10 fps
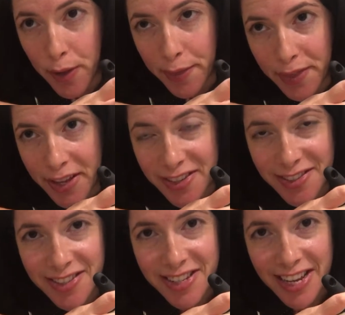thing
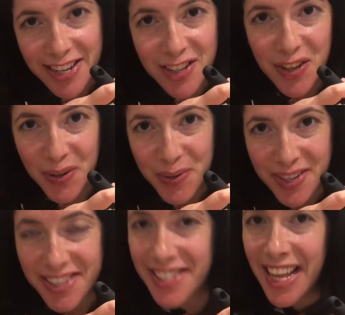to take
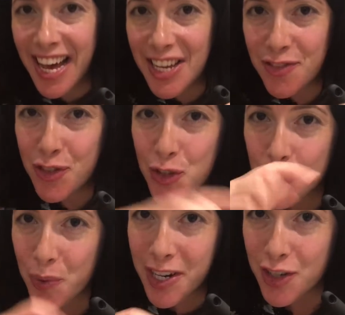note is that if you
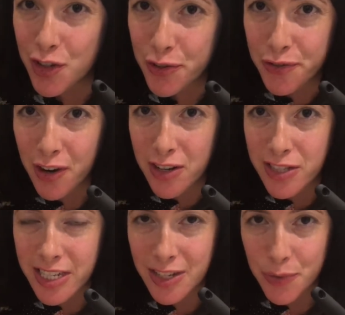wanted your
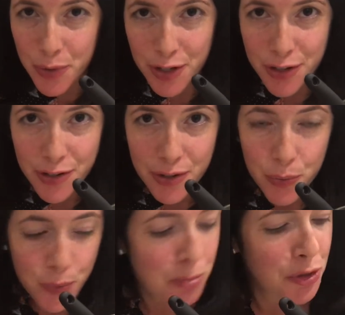frosting or
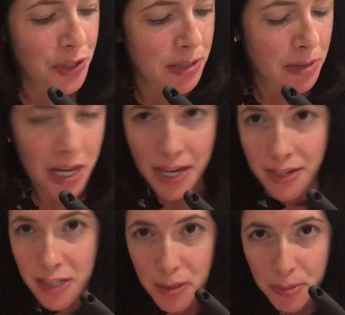your whipped cream
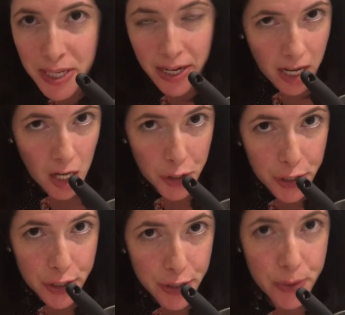to be a
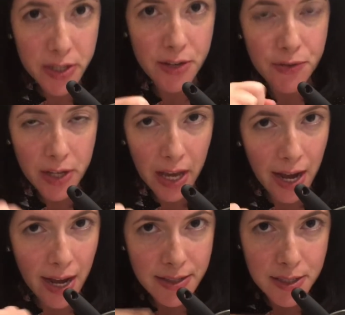color, you can definitely
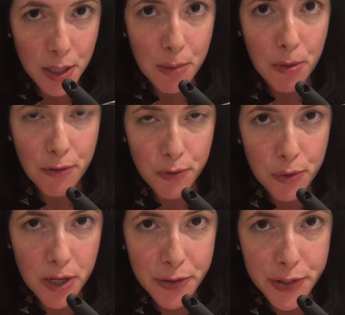add some
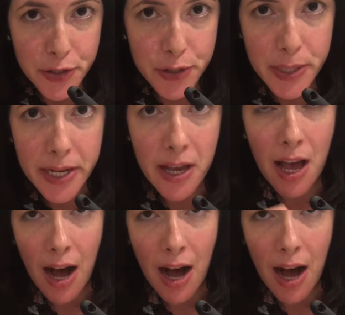food coloring to it.